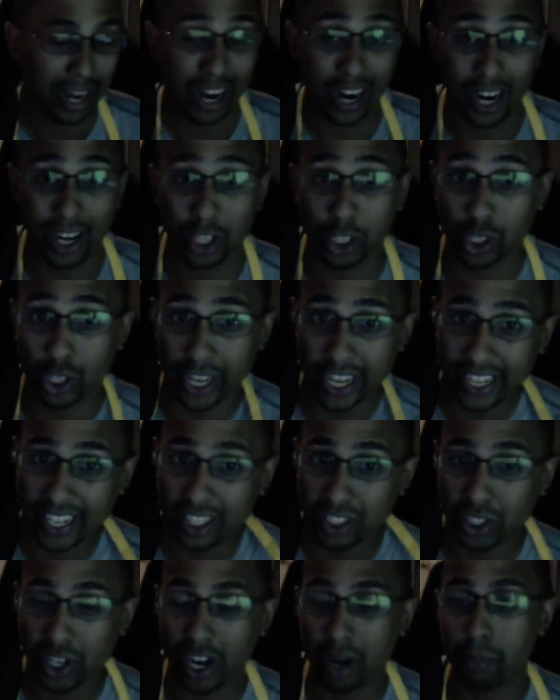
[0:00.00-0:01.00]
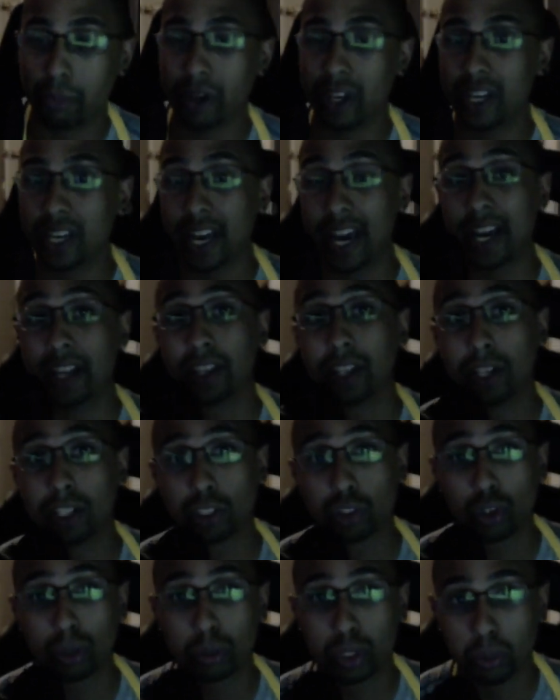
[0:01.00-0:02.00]
uh, link is going to be in the
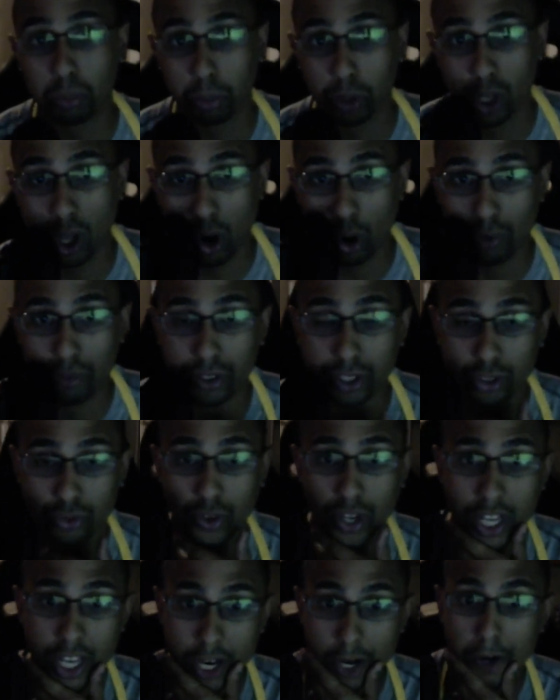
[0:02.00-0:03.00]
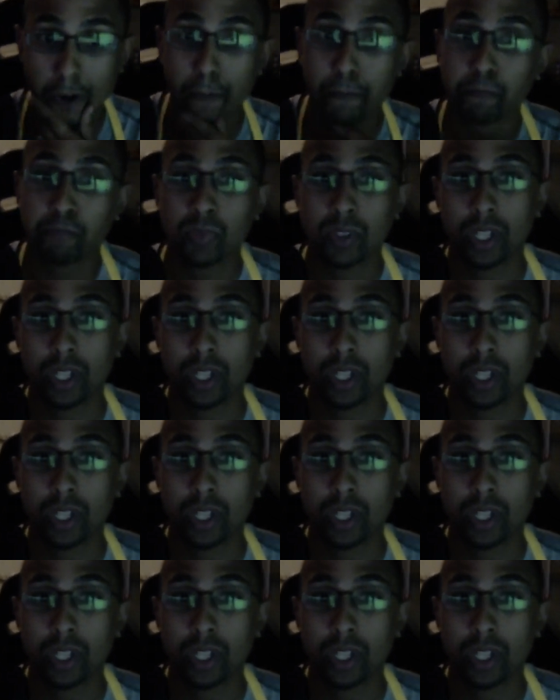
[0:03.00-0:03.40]
description below of this video.